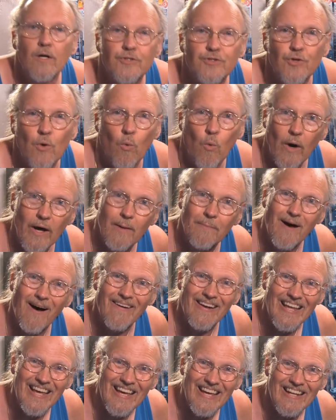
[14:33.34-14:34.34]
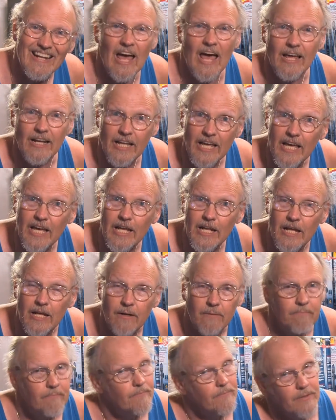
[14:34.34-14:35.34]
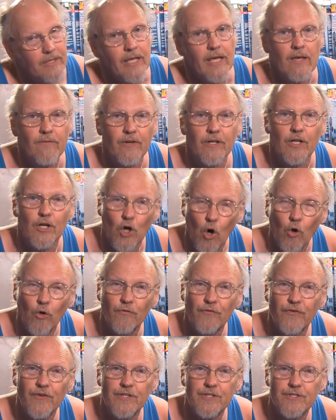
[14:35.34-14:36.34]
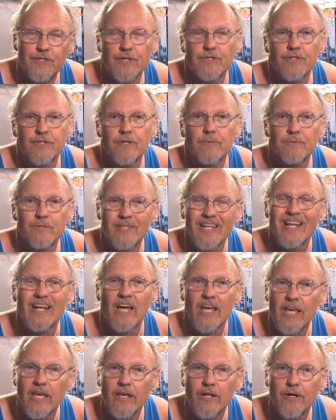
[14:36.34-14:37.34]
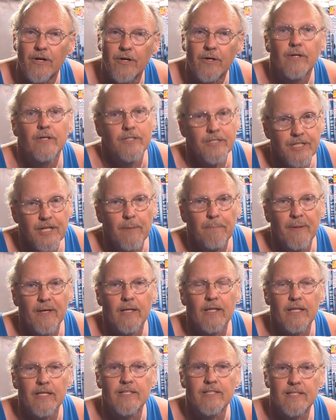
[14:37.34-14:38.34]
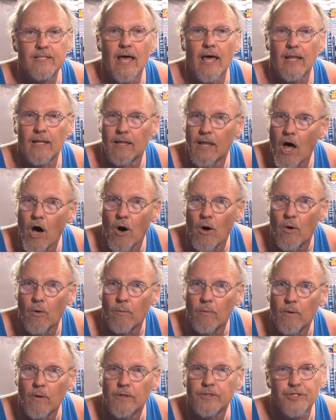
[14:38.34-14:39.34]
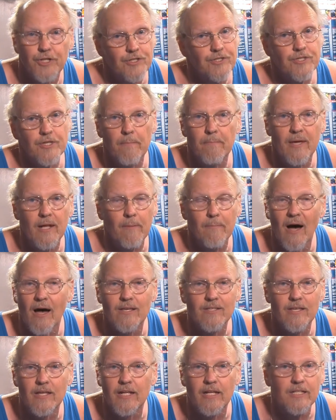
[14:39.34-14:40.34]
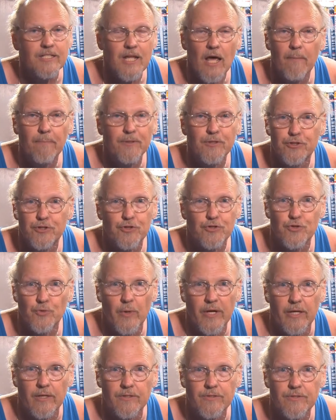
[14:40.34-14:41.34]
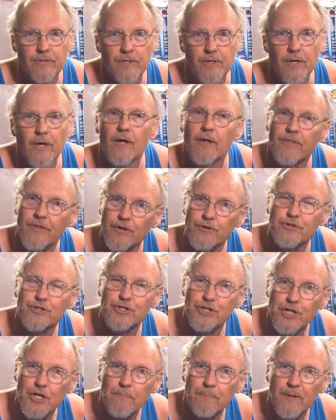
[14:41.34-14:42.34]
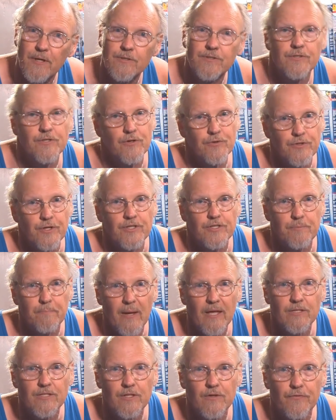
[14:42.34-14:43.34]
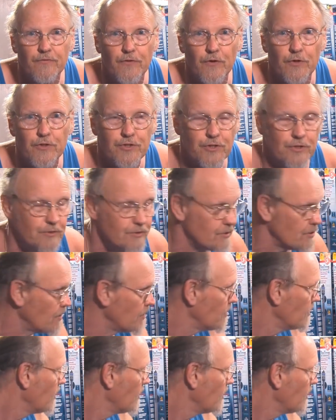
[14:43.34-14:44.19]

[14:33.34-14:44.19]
So what about heat and heating? Even goldfish systems need a heater, typically set low, just to minimize any temperature swings. There's cheapies, there's expensive versions,